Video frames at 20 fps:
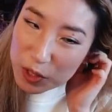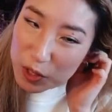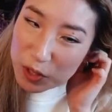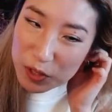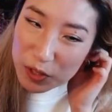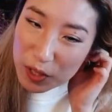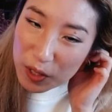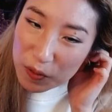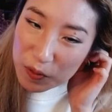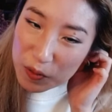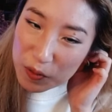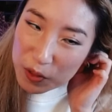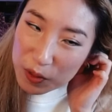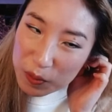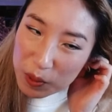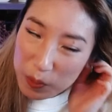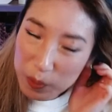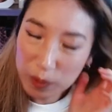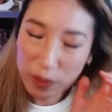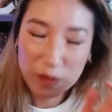yourself with good
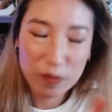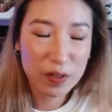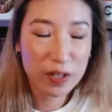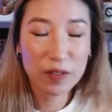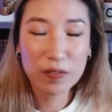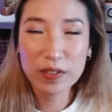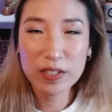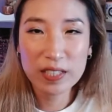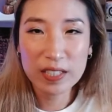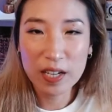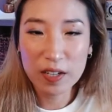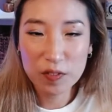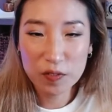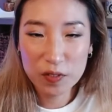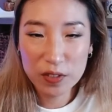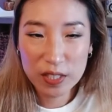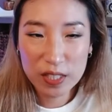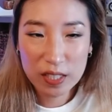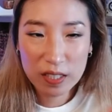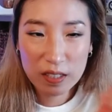people even if it's not
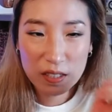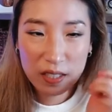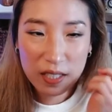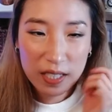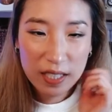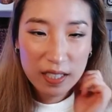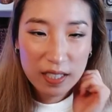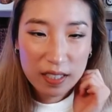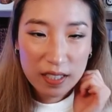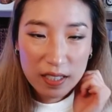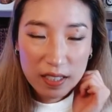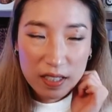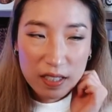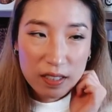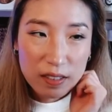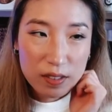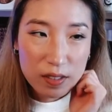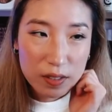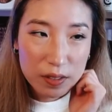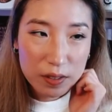physically
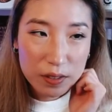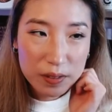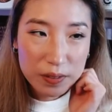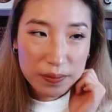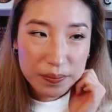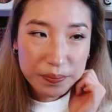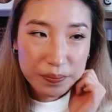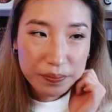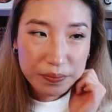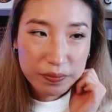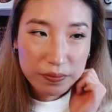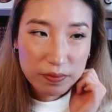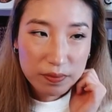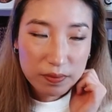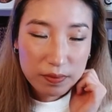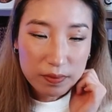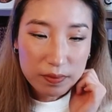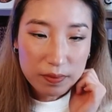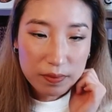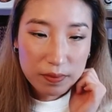so
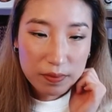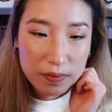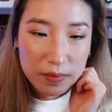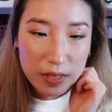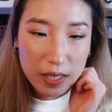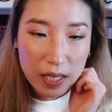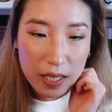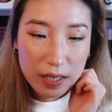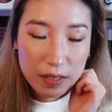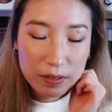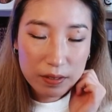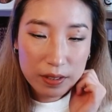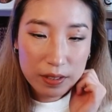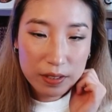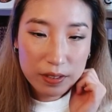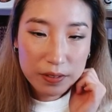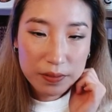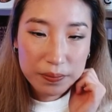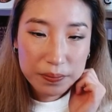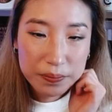I don't
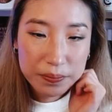know